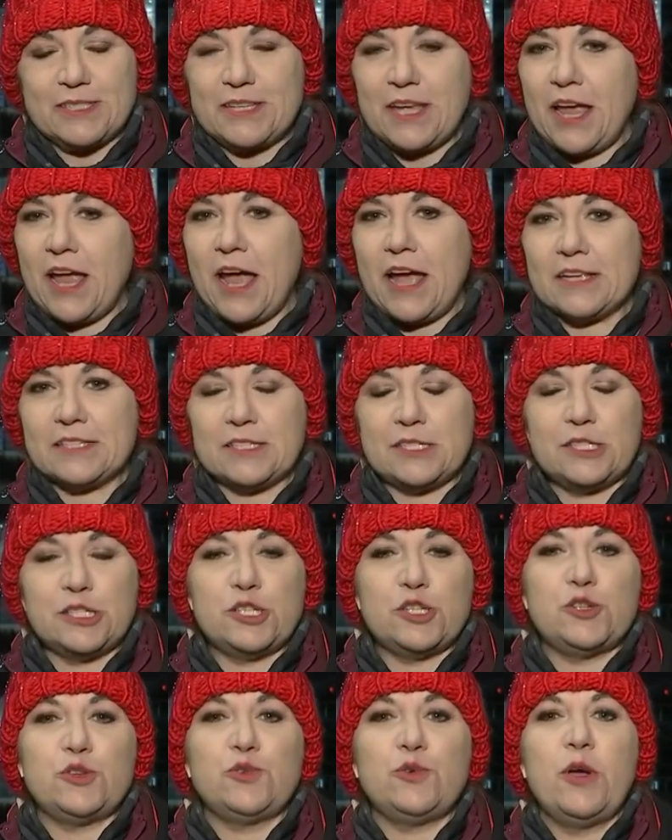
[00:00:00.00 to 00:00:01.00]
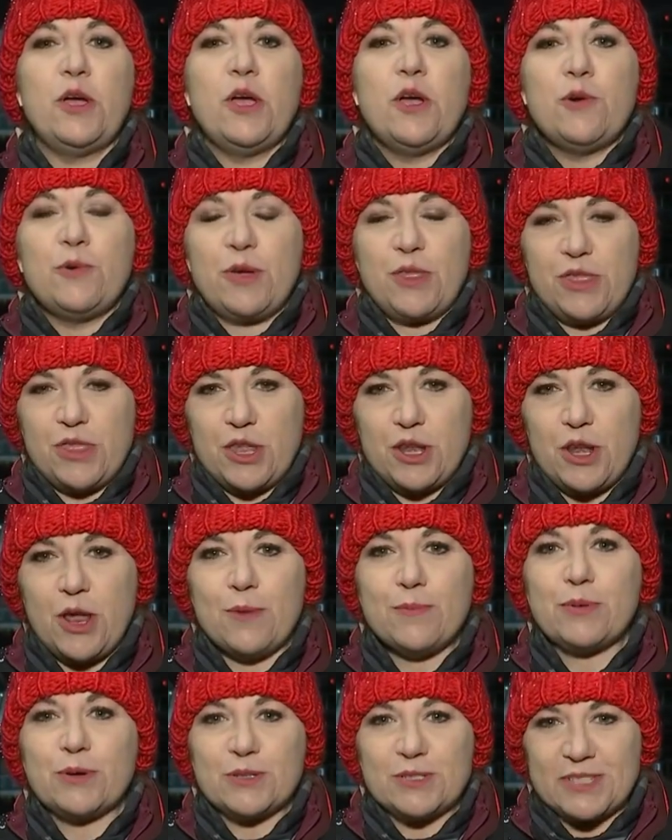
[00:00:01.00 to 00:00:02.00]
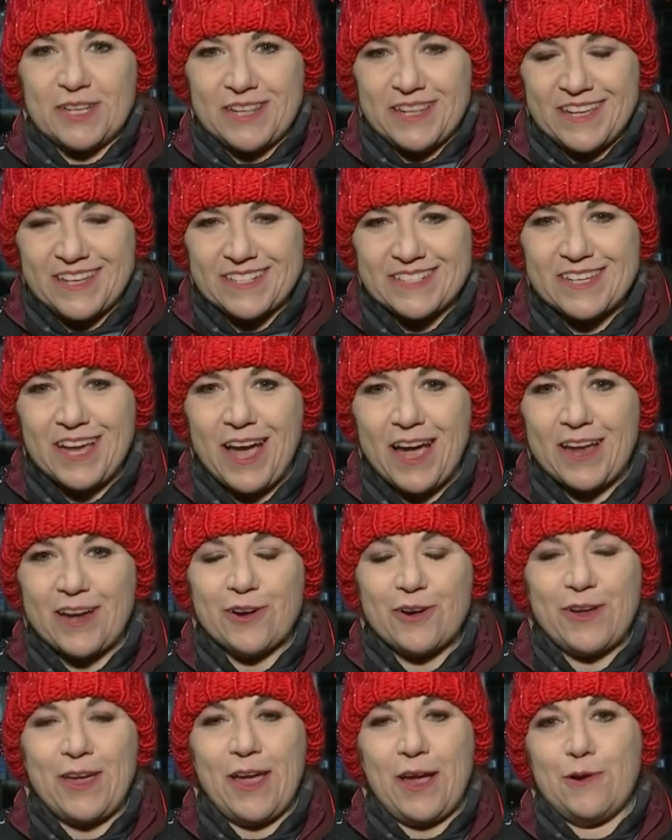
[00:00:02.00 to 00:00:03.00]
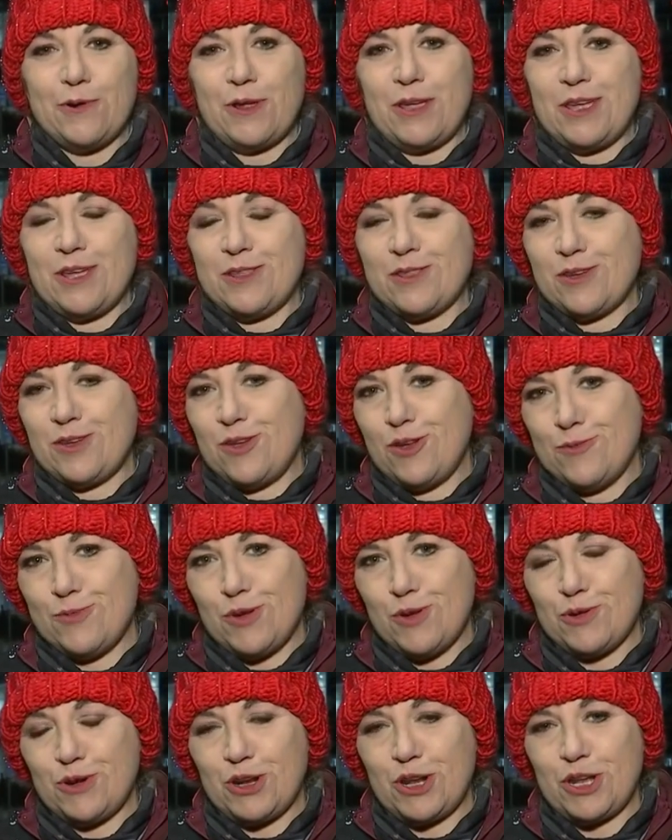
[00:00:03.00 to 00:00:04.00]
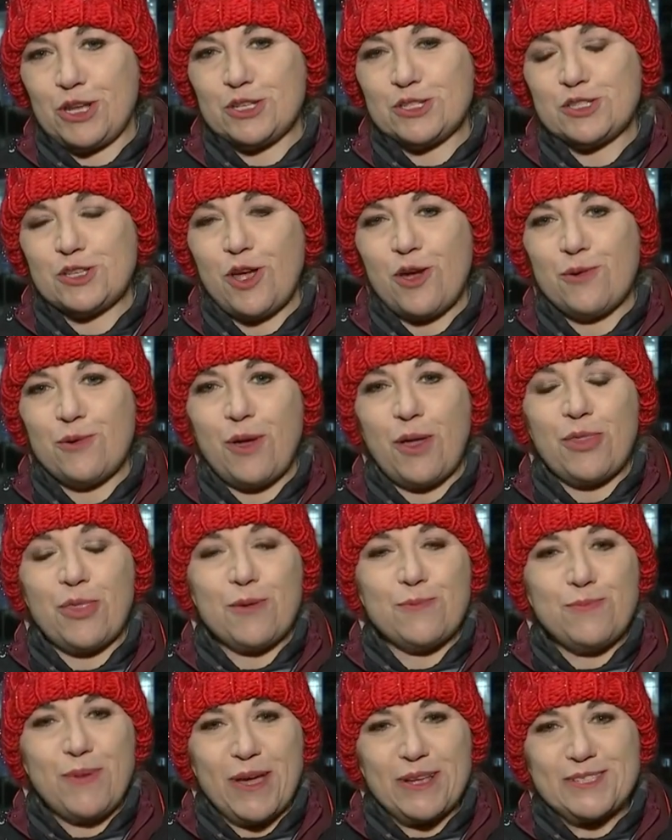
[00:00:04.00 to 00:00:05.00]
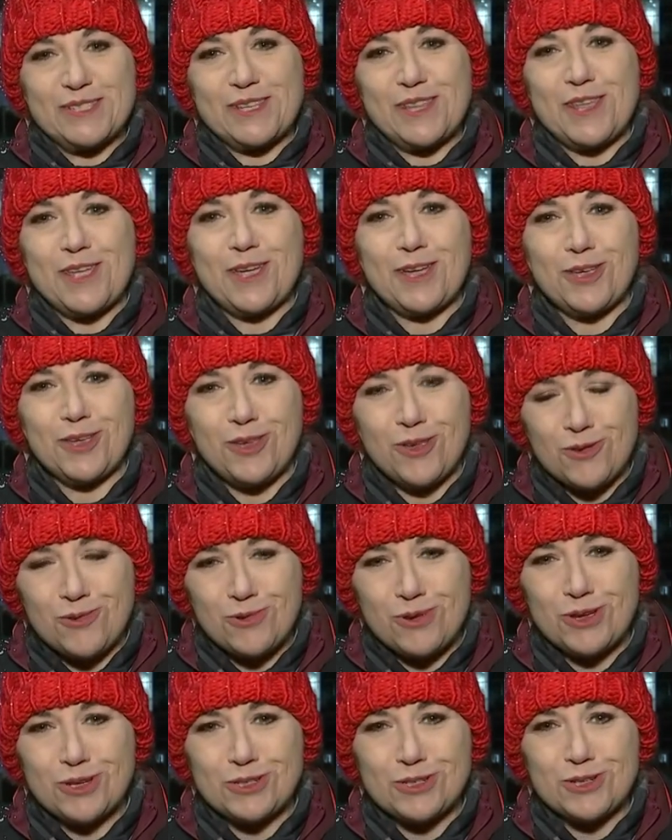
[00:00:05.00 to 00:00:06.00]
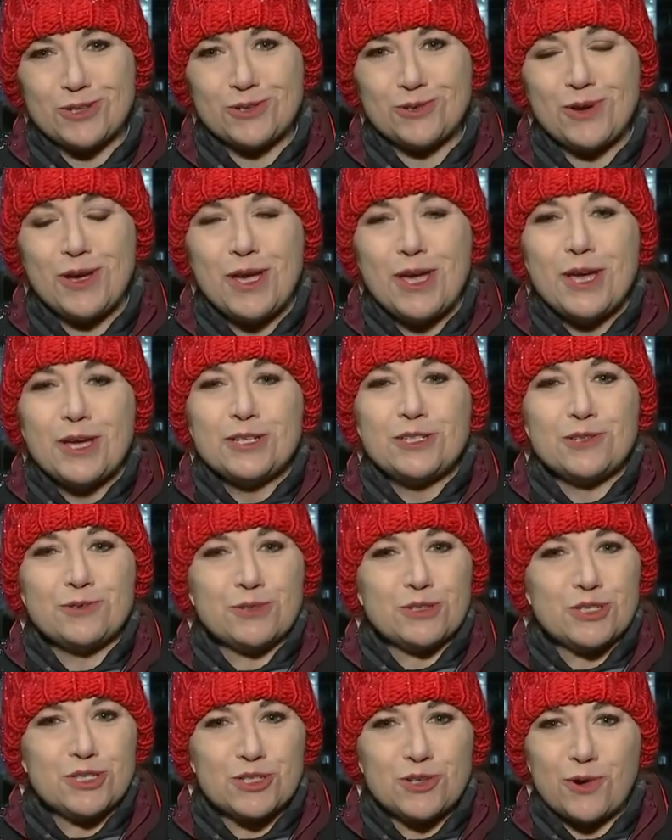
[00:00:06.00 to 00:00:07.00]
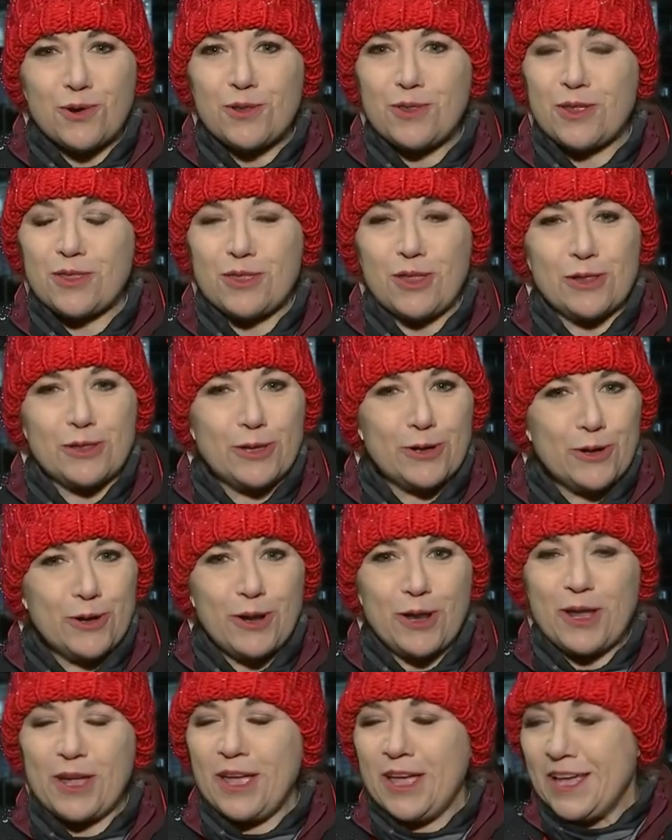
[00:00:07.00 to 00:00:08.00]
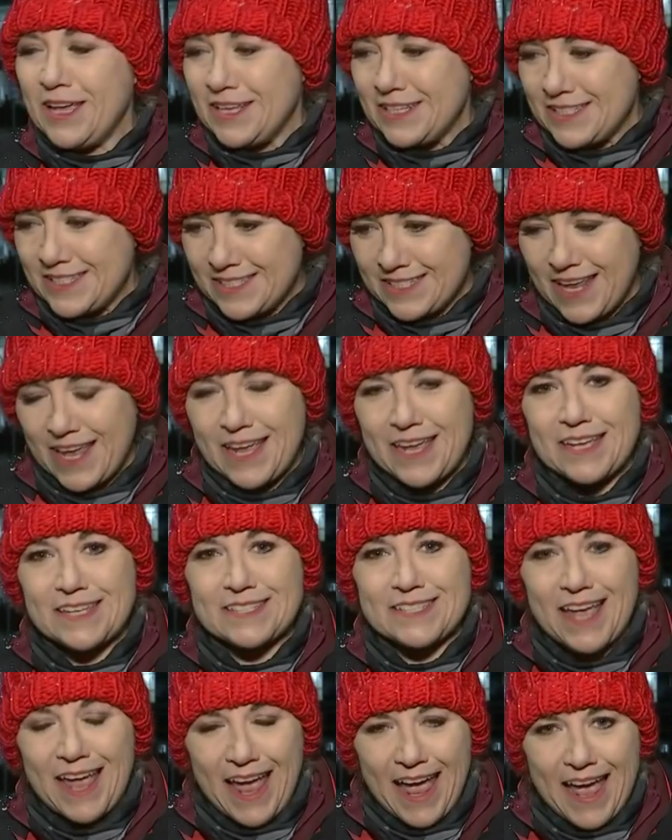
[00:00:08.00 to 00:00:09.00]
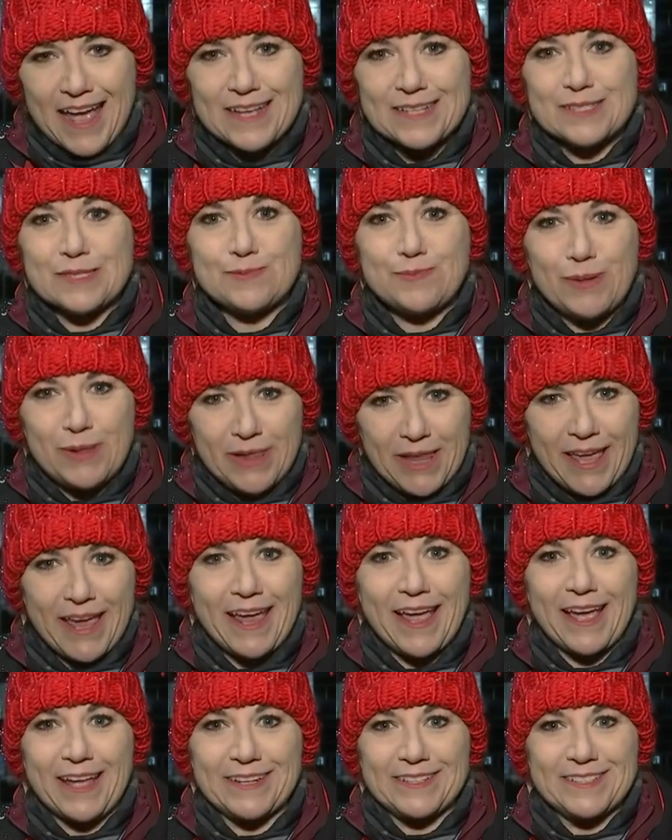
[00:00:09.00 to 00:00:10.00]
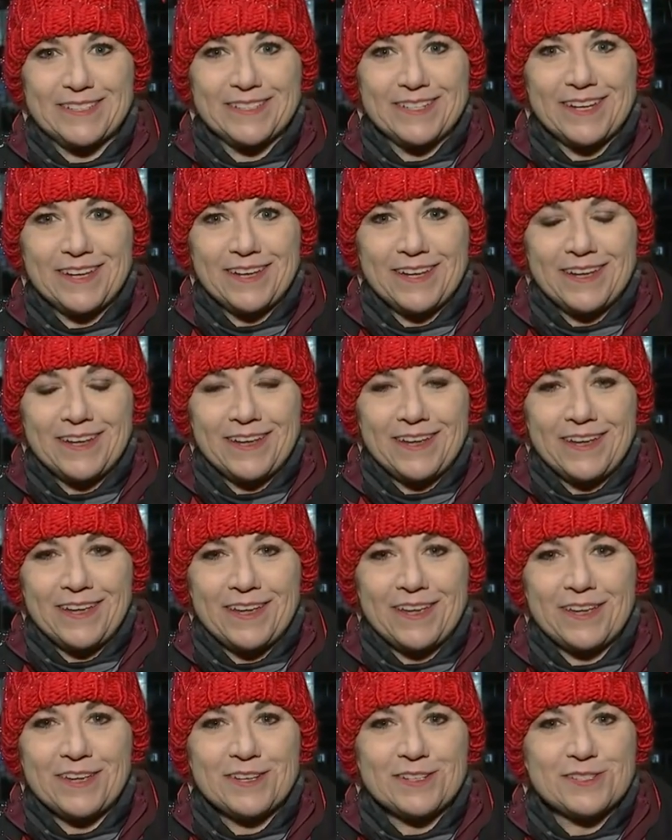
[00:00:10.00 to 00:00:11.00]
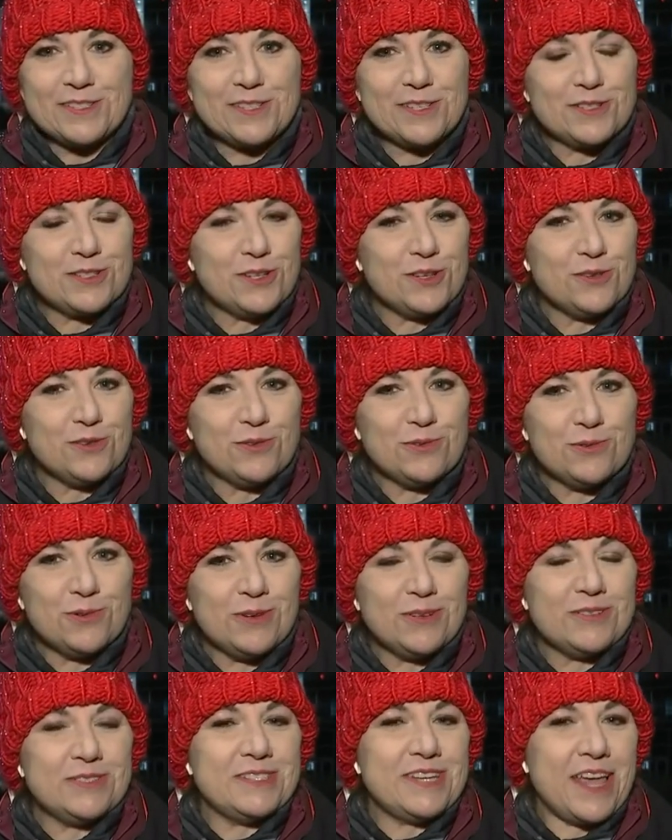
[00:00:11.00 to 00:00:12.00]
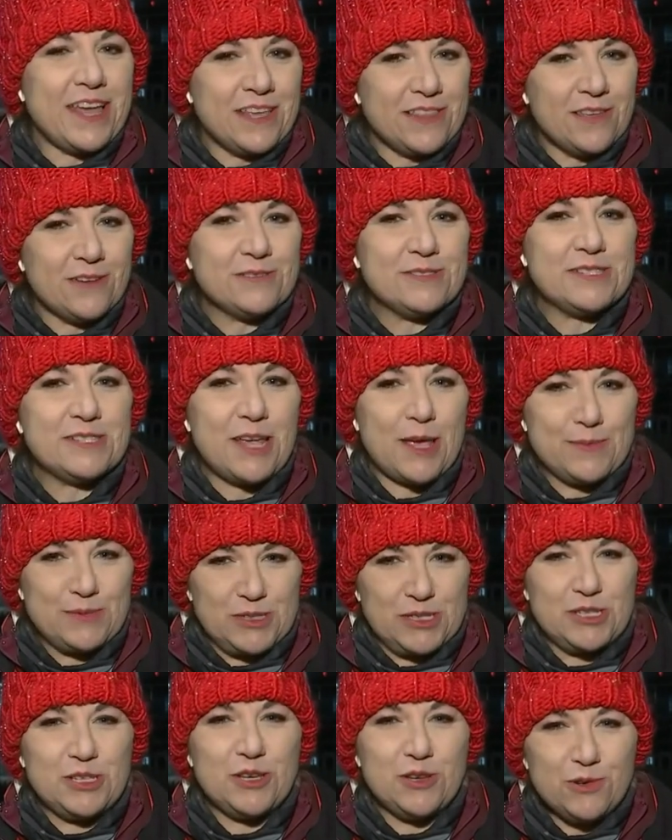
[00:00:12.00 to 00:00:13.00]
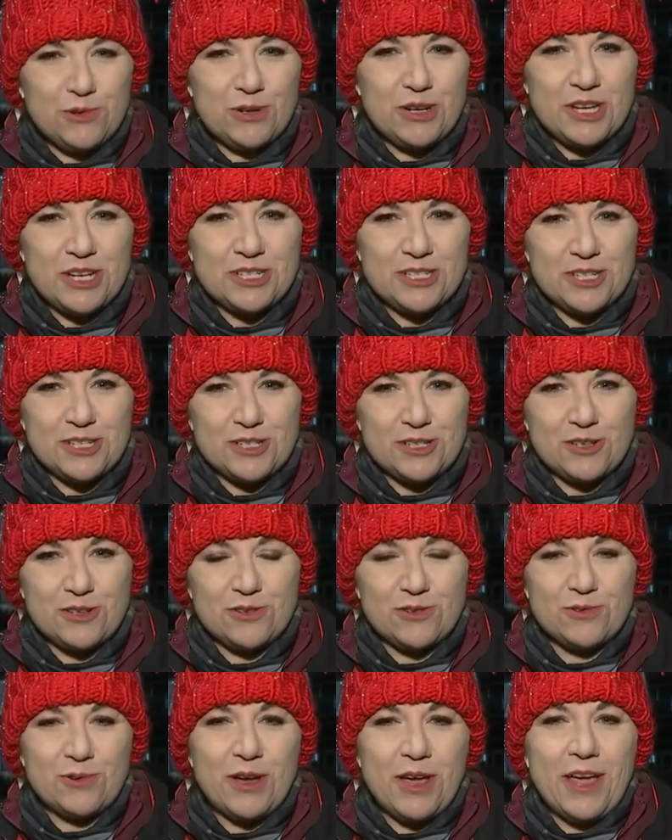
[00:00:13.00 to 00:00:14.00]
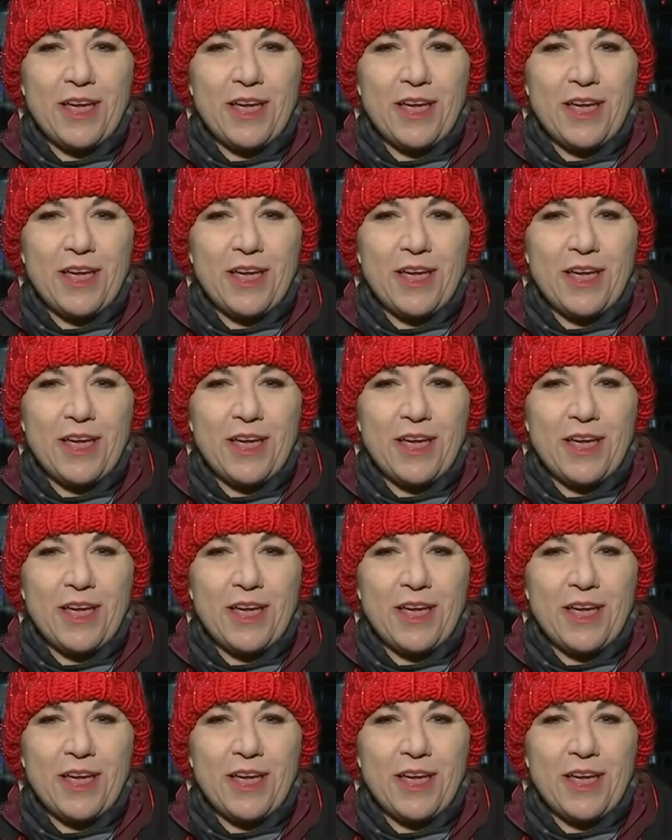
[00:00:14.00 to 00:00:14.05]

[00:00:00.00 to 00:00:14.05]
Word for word: It has to do with the numbers in the entire county, in the community. So the best thing you can do to ensure that the learning stays as planned is to take those steps you need to do